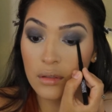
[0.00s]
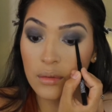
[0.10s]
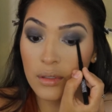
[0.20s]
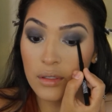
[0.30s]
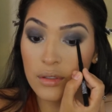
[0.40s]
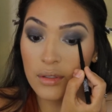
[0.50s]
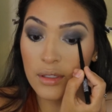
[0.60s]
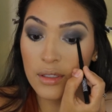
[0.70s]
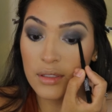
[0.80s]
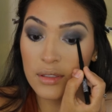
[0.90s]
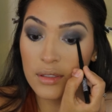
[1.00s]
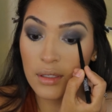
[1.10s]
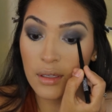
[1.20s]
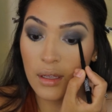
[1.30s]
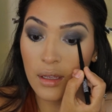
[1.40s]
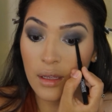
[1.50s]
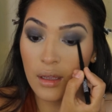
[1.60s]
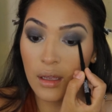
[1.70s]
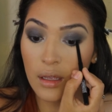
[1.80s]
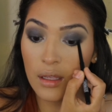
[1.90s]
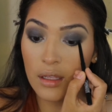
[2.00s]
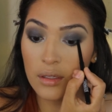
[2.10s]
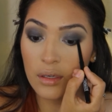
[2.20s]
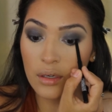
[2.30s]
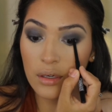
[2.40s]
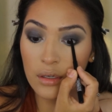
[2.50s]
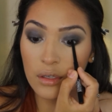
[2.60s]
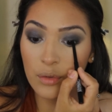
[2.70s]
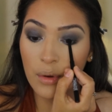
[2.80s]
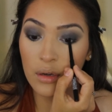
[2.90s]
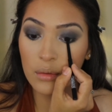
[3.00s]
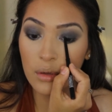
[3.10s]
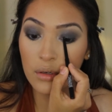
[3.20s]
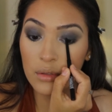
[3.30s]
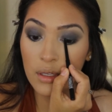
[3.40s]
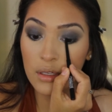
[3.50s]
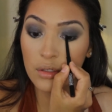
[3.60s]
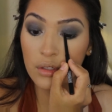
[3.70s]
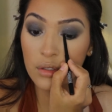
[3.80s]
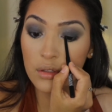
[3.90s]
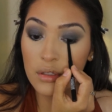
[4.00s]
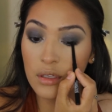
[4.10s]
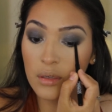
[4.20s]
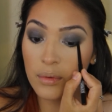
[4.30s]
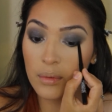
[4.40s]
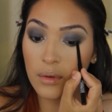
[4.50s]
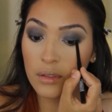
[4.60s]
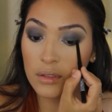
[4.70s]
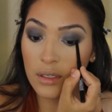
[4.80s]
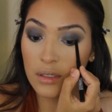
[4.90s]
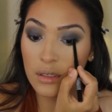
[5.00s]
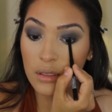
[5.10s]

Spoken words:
When you do this, either your bottom waterline or the upper waterline,